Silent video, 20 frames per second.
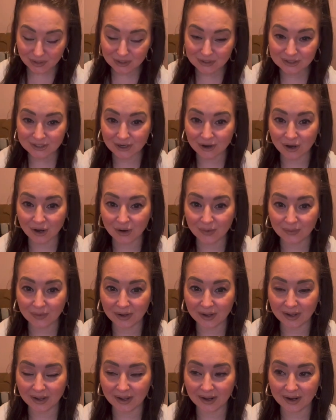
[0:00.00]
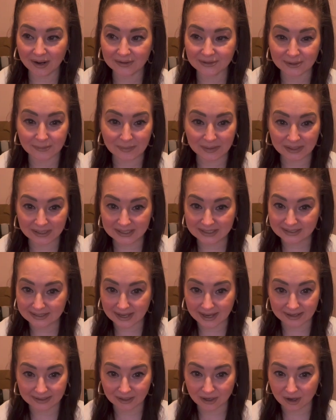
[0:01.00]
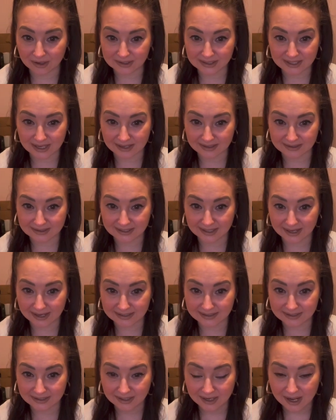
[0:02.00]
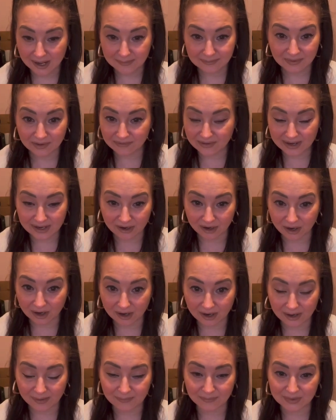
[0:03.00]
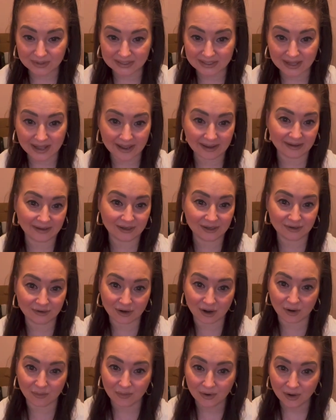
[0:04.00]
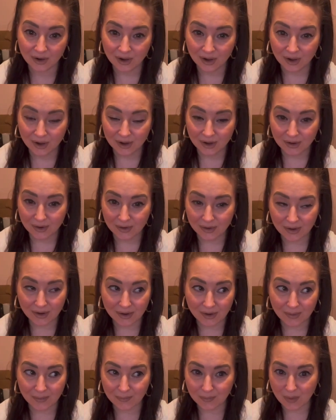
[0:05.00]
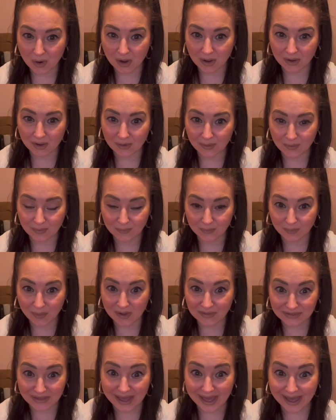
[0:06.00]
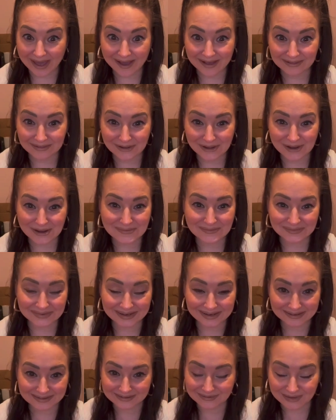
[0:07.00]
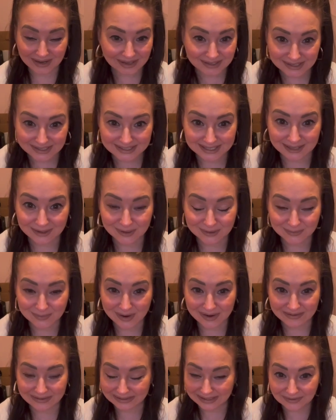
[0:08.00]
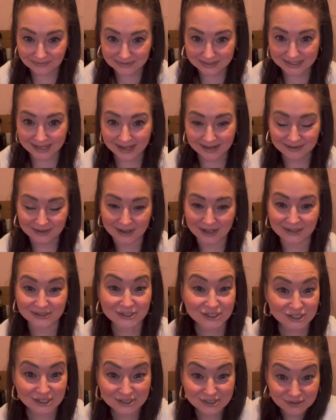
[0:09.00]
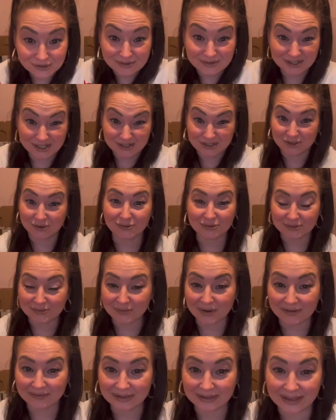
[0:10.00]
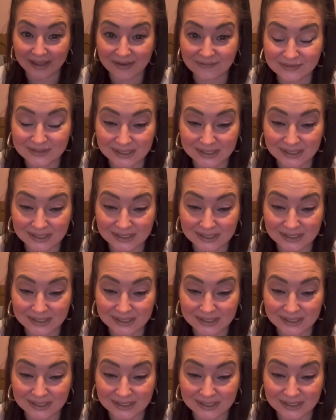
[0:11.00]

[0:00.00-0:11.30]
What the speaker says: So the police then contacted Maria and was like, what the hell? Can you tell us where he lives then? And she told him where he lived,